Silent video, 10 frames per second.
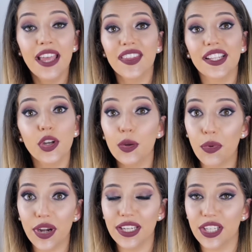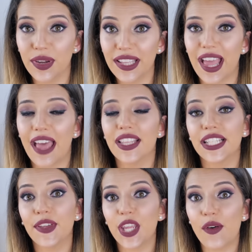There's no point in doing that.
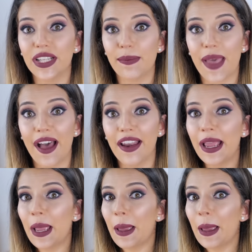This video is about